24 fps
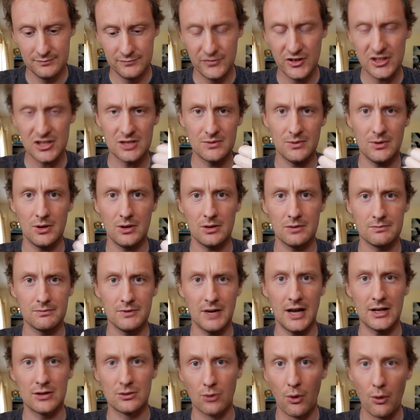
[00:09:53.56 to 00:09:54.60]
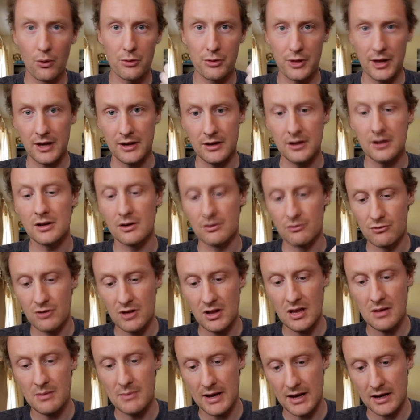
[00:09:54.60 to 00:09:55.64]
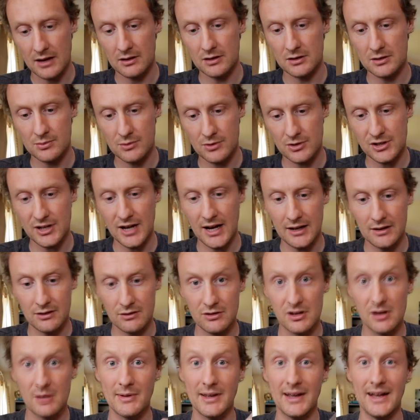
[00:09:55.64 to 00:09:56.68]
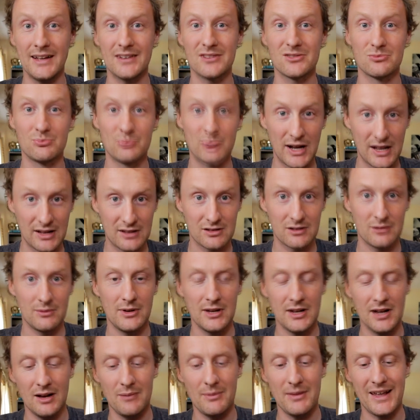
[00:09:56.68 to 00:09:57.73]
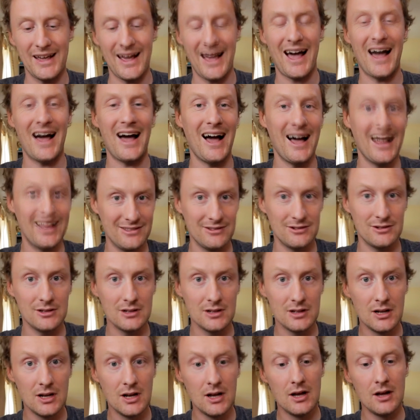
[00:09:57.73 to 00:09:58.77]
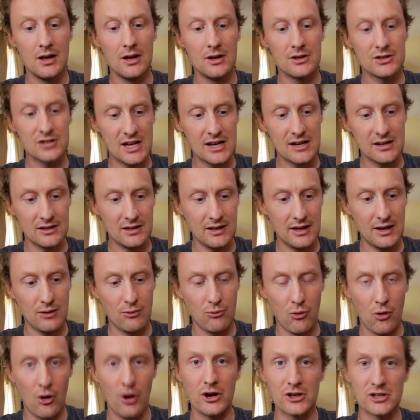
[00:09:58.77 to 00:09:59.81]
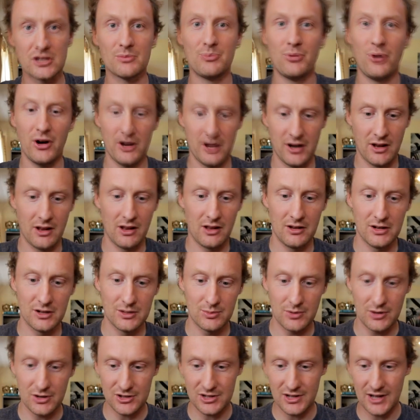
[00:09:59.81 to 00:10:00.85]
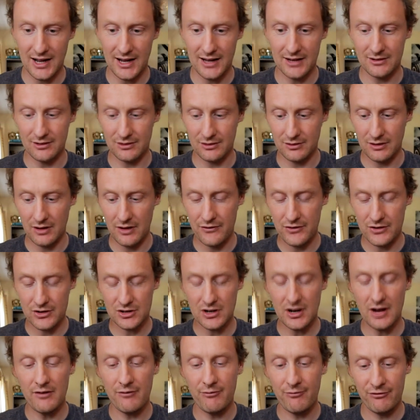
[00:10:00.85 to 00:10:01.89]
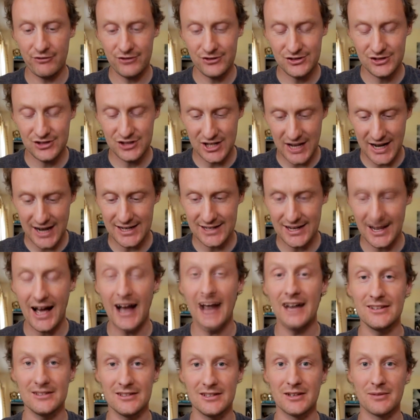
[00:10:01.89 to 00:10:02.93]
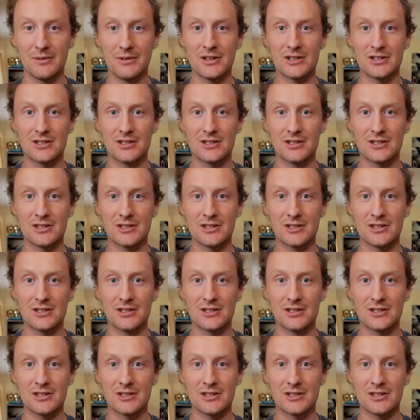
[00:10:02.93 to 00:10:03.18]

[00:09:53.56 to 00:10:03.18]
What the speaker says: first of all, I don't think you can really make a lunchbox handle. You can make a handle better, but you can't make it handle. Secondly, what is the point of a lunchbox to handle? If you're trying to chase handling with